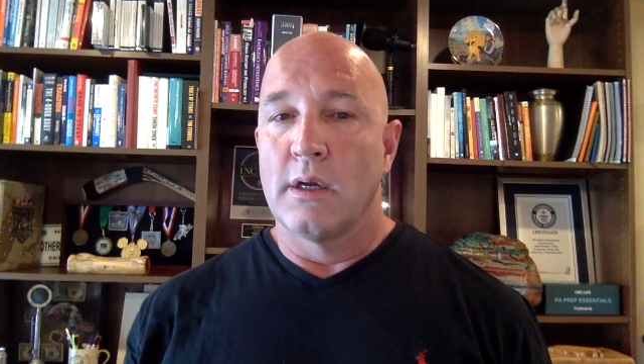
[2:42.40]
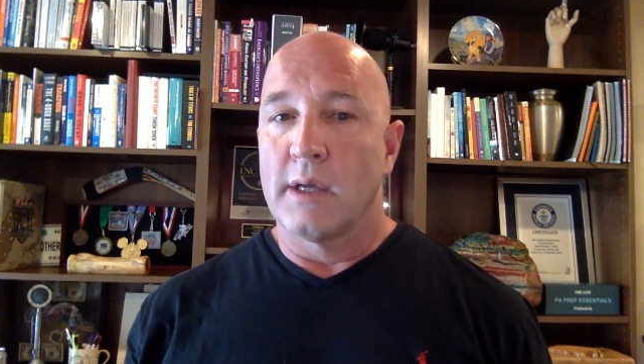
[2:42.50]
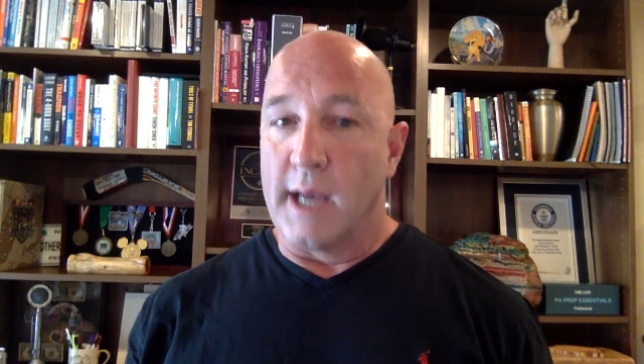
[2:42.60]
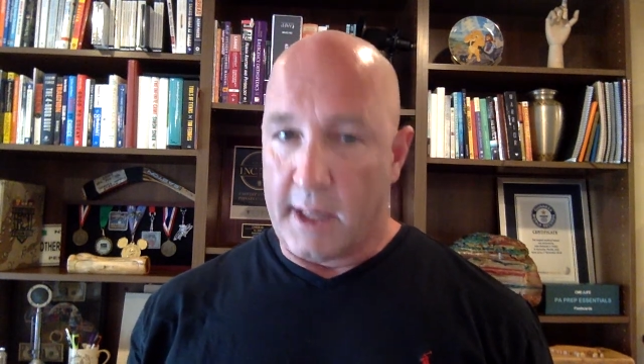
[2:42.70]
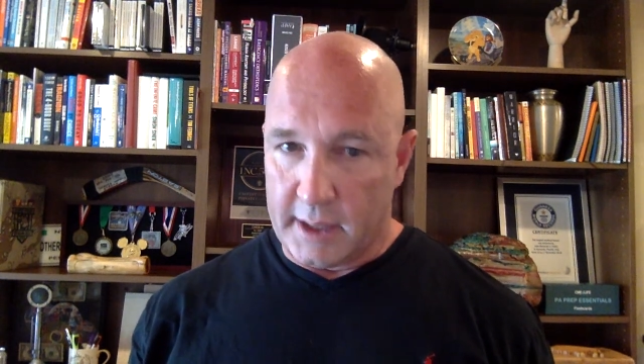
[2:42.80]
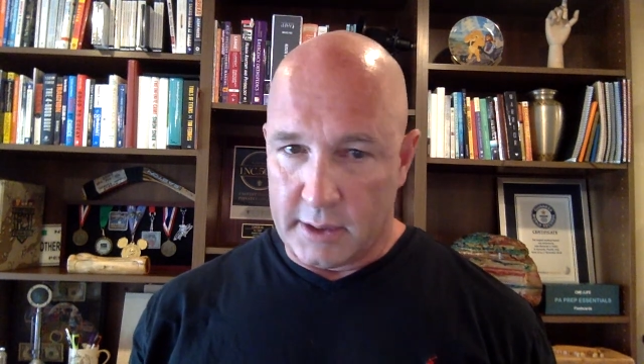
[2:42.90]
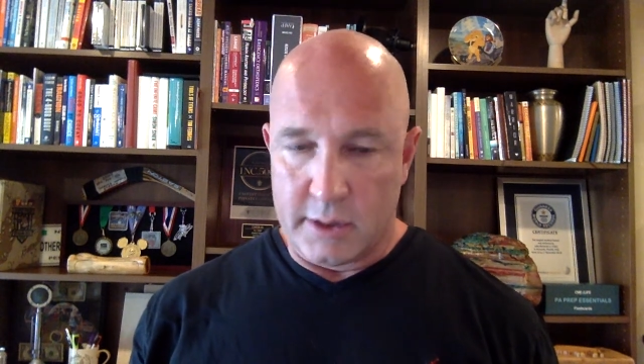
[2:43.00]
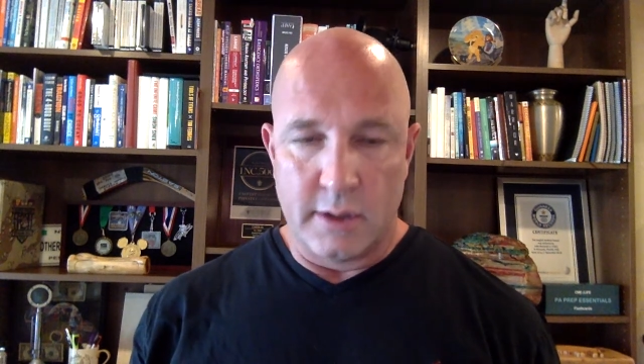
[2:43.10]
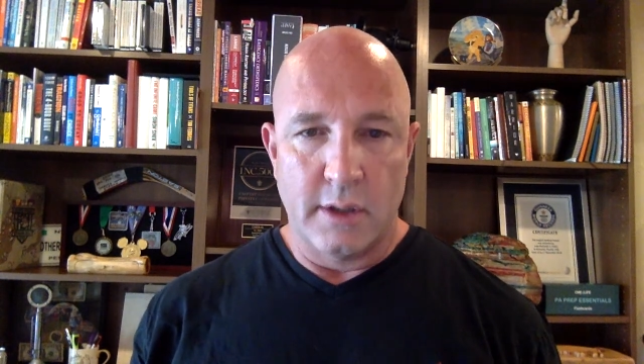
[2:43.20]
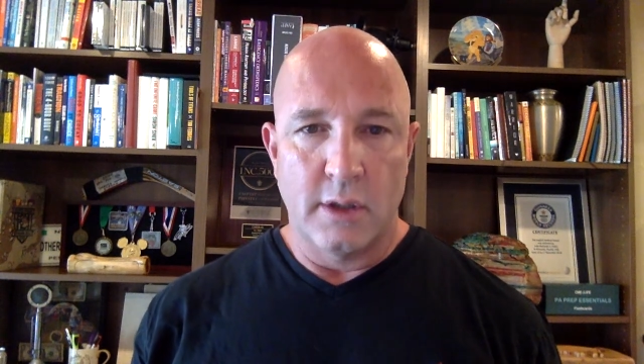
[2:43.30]

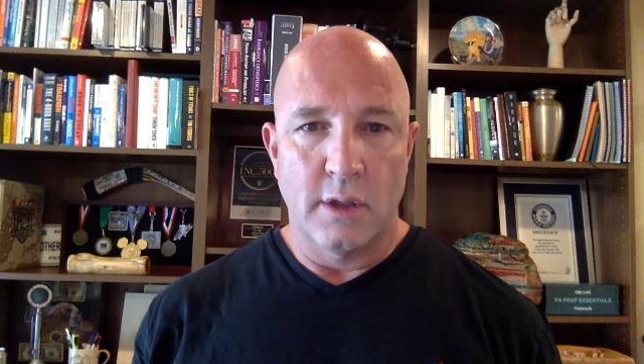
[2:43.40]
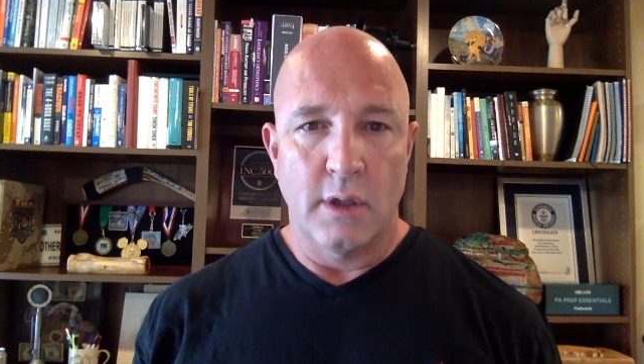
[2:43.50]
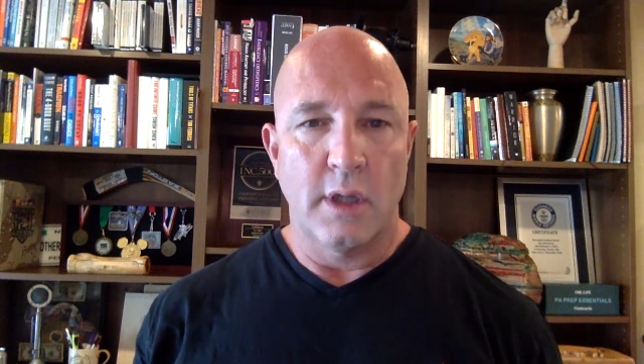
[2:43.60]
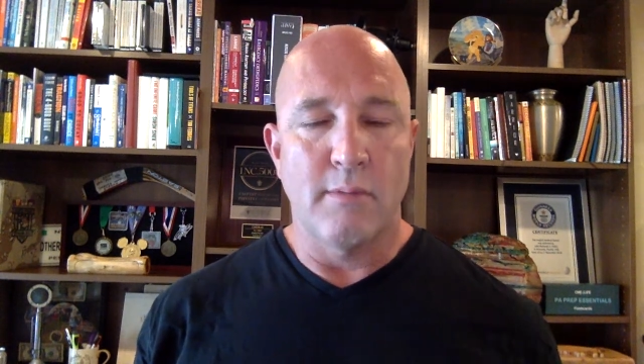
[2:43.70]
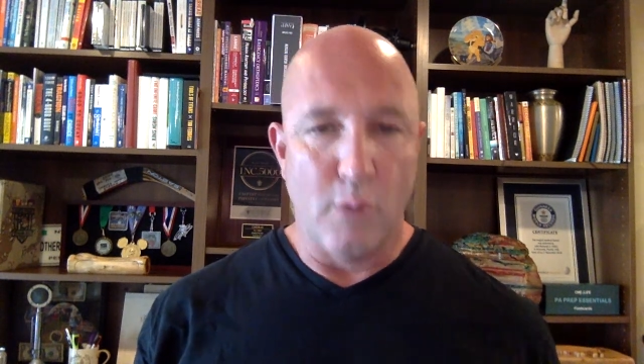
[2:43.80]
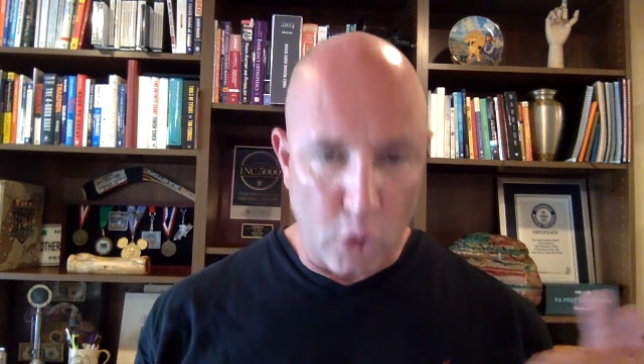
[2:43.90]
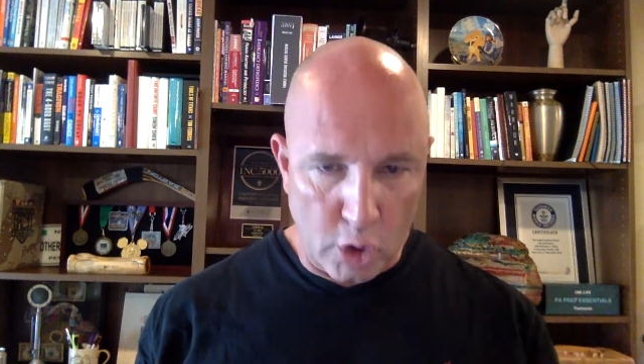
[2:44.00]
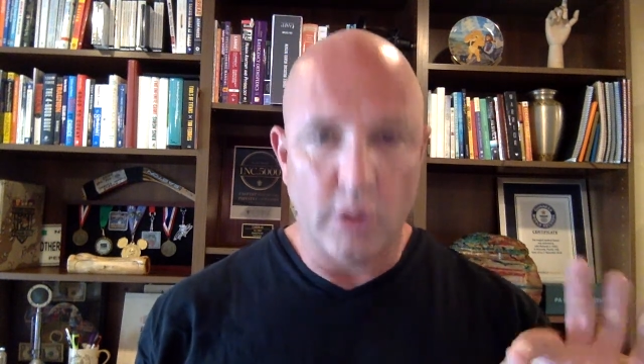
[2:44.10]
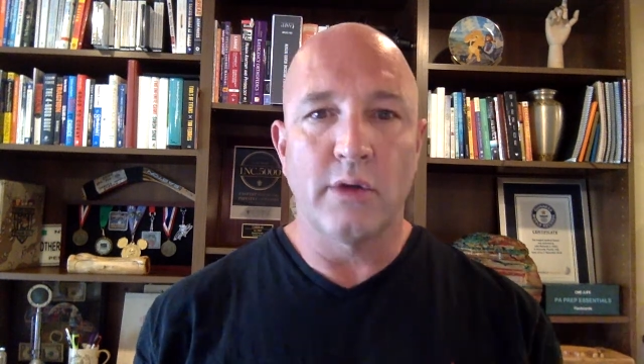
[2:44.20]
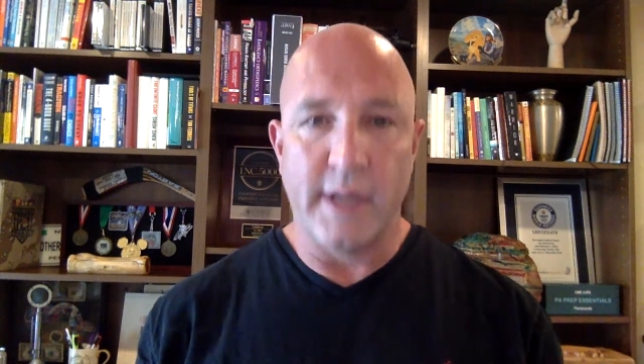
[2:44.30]
Colleagues,
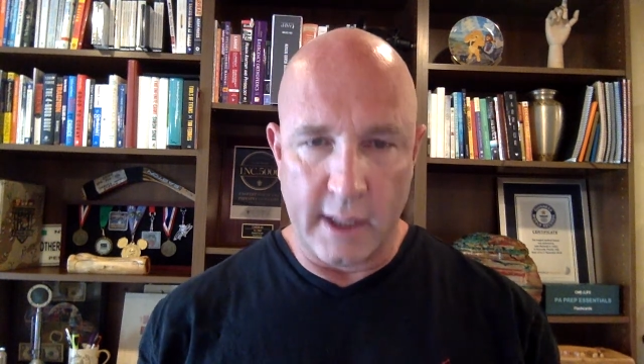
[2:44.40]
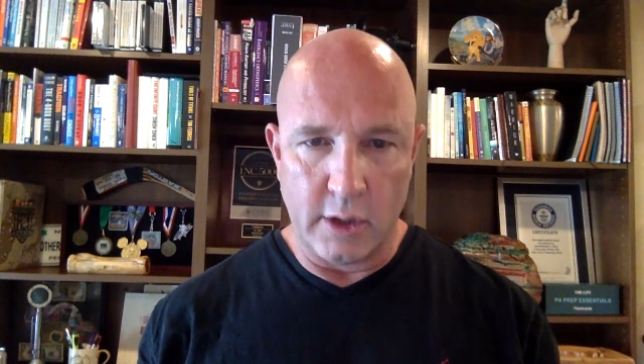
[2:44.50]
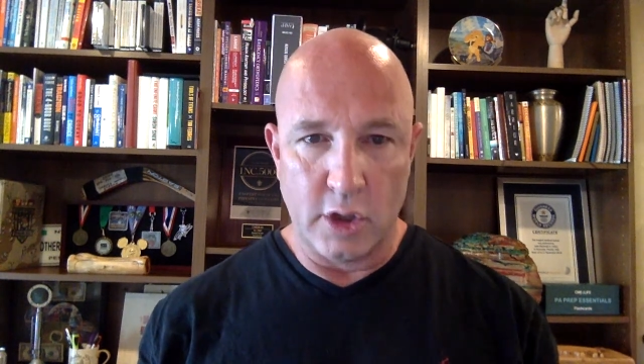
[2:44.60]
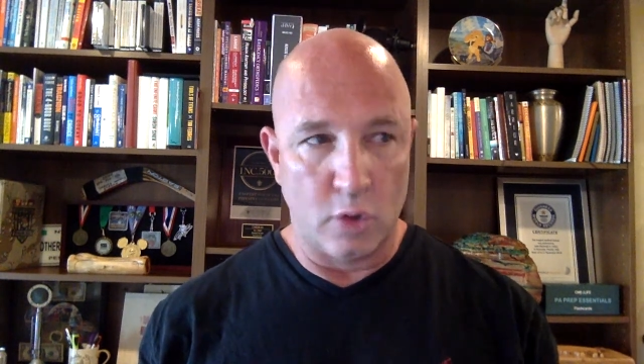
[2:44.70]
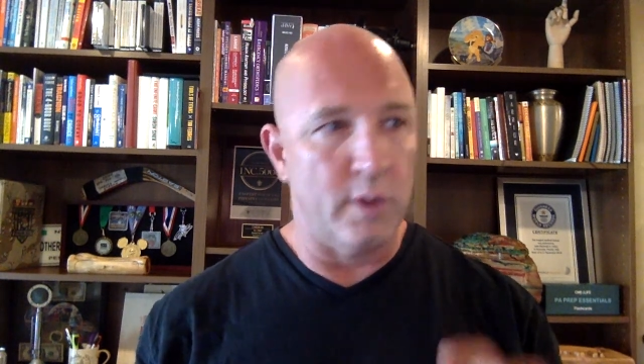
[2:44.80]
emotional intelligence.